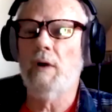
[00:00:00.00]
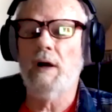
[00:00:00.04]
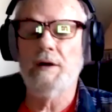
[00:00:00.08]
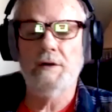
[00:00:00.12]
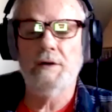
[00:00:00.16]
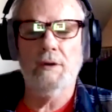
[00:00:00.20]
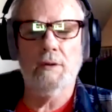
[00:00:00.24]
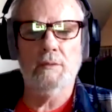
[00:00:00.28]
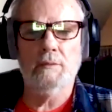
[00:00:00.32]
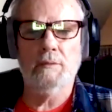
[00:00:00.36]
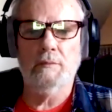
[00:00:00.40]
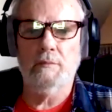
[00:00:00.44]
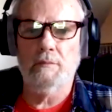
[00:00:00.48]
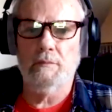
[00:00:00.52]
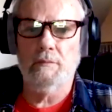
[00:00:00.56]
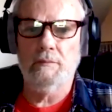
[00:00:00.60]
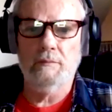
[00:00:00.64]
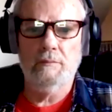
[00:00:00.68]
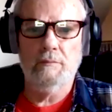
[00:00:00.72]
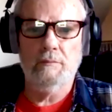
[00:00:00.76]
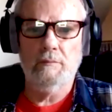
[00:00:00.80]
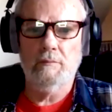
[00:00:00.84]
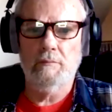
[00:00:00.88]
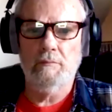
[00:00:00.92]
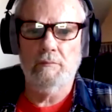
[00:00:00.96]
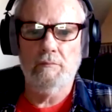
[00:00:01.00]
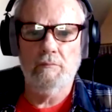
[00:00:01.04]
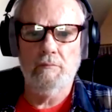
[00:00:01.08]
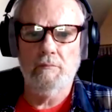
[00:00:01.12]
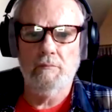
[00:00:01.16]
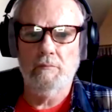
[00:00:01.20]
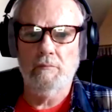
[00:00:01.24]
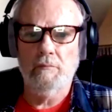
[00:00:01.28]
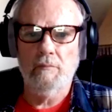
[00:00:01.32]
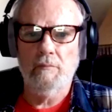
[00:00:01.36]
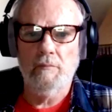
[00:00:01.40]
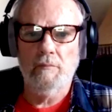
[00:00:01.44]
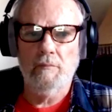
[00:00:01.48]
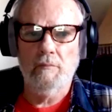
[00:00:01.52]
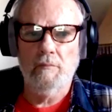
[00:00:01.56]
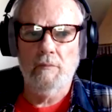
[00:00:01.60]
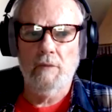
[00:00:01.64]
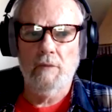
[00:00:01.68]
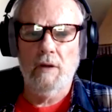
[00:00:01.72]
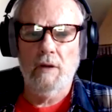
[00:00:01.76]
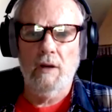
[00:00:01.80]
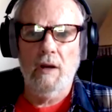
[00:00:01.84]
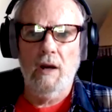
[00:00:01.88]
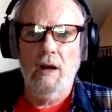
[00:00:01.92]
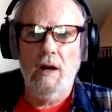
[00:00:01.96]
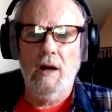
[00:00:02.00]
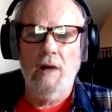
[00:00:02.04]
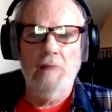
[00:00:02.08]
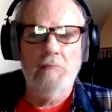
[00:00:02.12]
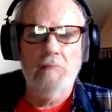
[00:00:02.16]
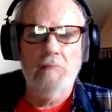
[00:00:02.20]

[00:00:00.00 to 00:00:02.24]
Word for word: I don't. Oh, because the